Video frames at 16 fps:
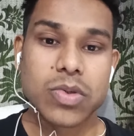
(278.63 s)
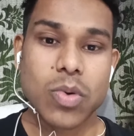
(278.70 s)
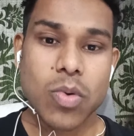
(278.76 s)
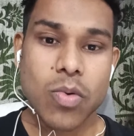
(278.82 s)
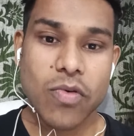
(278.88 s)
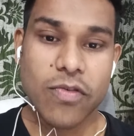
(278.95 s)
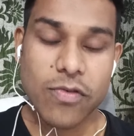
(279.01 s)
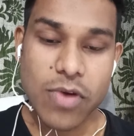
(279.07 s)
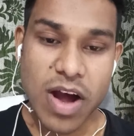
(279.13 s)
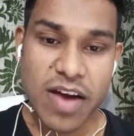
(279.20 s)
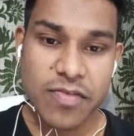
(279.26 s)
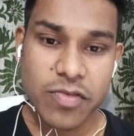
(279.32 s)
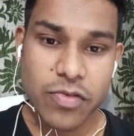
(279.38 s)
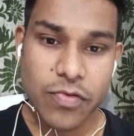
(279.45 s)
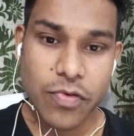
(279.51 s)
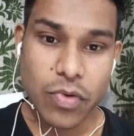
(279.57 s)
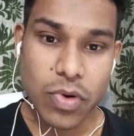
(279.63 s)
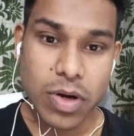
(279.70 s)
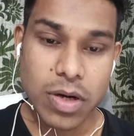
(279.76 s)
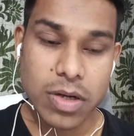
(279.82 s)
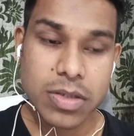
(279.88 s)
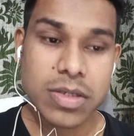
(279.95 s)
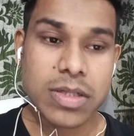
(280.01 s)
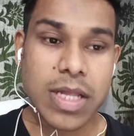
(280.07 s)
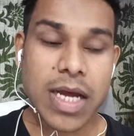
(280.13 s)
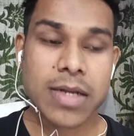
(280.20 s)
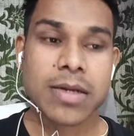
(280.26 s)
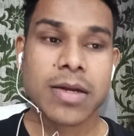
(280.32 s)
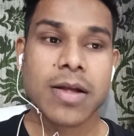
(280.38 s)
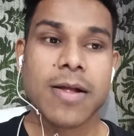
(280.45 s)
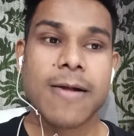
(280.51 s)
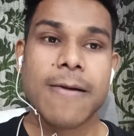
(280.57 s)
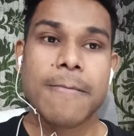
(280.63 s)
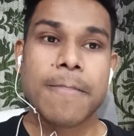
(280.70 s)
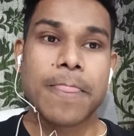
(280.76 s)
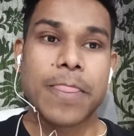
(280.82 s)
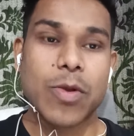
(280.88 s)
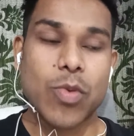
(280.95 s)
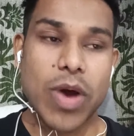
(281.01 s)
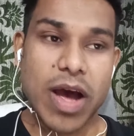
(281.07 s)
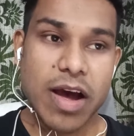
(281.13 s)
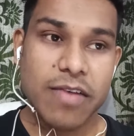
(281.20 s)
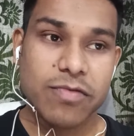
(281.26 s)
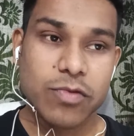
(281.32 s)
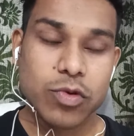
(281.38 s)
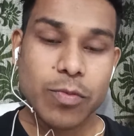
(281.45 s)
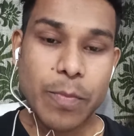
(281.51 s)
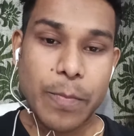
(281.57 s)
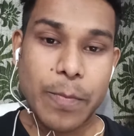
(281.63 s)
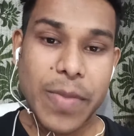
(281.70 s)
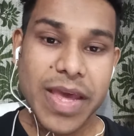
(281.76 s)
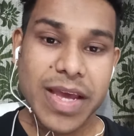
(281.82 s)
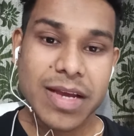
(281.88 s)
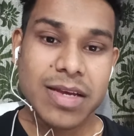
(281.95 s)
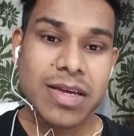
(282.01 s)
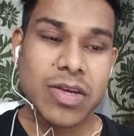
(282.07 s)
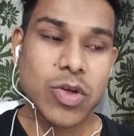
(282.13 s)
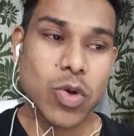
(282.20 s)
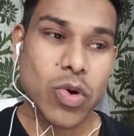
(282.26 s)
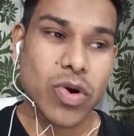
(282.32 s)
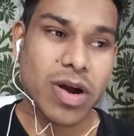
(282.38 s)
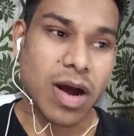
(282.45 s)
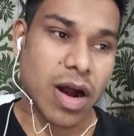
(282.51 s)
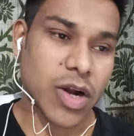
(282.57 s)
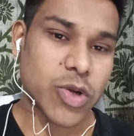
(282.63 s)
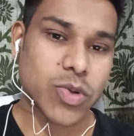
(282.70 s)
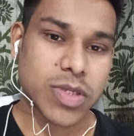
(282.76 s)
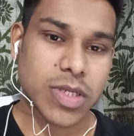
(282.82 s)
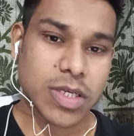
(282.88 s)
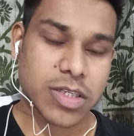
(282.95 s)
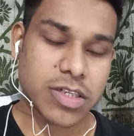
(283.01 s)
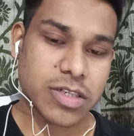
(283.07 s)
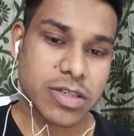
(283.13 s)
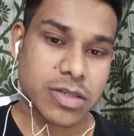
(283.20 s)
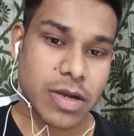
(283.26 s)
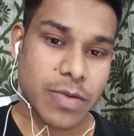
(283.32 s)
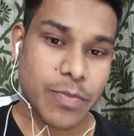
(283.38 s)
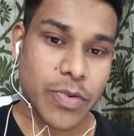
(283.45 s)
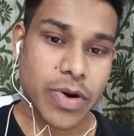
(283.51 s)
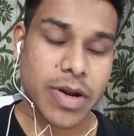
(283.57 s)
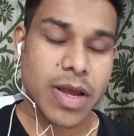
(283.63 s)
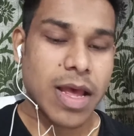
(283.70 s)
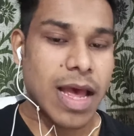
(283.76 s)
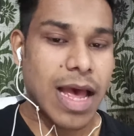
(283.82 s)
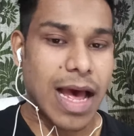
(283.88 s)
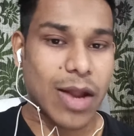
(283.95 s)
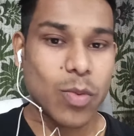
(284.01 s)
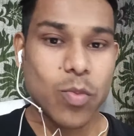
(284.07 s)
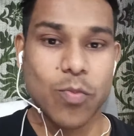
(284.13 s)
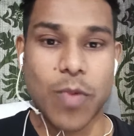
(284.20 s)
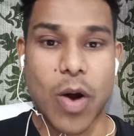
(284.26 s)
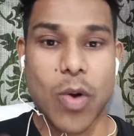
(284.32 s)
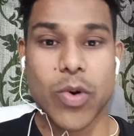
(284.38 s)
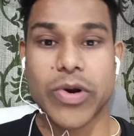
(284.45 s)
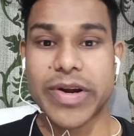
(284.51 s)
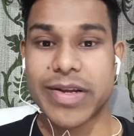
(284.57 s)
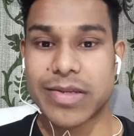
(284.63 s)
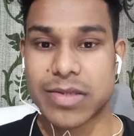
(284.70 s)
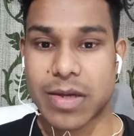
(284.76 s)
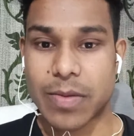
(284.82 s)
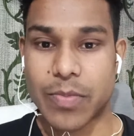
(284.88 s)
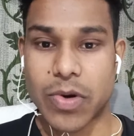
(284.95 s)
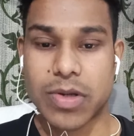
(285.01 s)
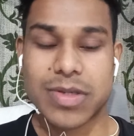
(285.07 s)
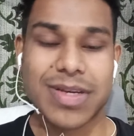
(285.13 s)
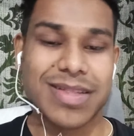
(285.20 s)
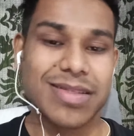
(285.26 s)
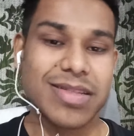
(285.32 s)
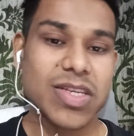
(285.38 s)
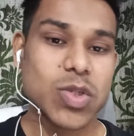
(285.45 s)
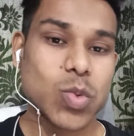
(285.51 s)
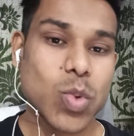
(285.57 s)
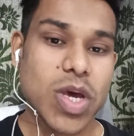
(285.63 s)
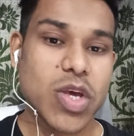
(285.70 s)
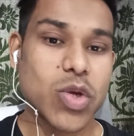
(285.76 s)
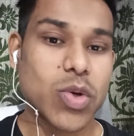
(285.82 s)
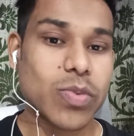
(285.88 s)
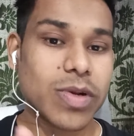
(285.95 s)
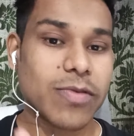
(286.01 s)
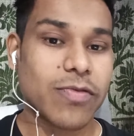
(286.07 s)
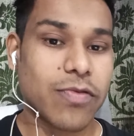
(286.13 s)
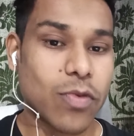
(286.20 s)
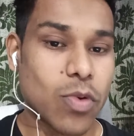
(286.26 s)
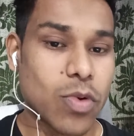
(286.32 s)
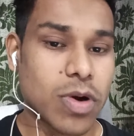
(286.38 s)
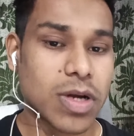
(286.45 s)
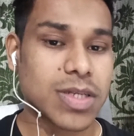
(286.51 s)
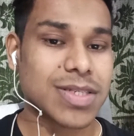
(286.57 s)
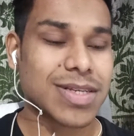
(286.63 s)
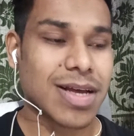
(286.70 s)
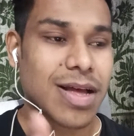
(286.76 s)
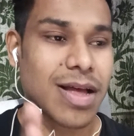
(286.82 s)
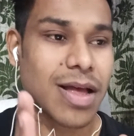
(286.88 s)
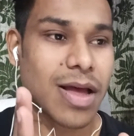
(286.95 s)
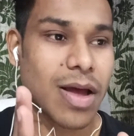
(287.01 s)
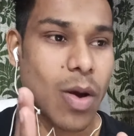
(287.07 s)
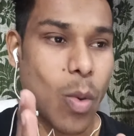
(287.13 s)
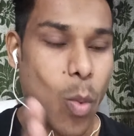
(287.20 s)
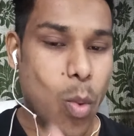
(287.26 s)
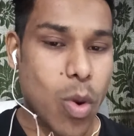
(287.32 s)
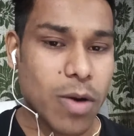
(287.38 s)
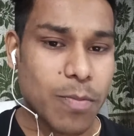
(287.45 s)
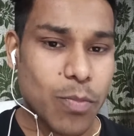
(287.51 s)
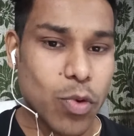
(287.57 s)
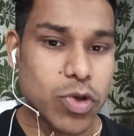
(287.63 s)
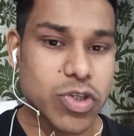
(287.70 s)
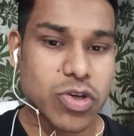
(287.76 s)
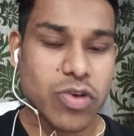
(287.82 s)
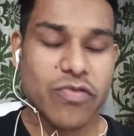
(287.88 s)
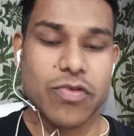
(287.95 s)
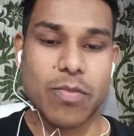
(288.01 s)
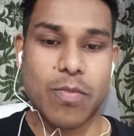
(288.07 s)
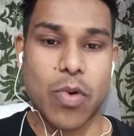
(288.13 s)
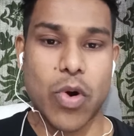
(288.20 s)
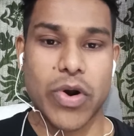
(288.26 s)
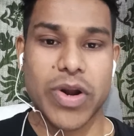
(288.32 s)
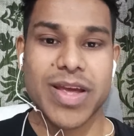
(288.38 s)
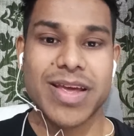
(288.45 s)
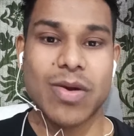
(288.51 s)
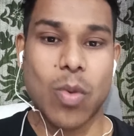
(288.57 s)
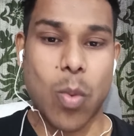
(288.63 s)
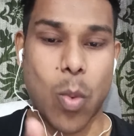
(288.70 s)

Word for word: so you have to focus that you have to make your cardio session separate and power training separate in this way you will focus one portion of your body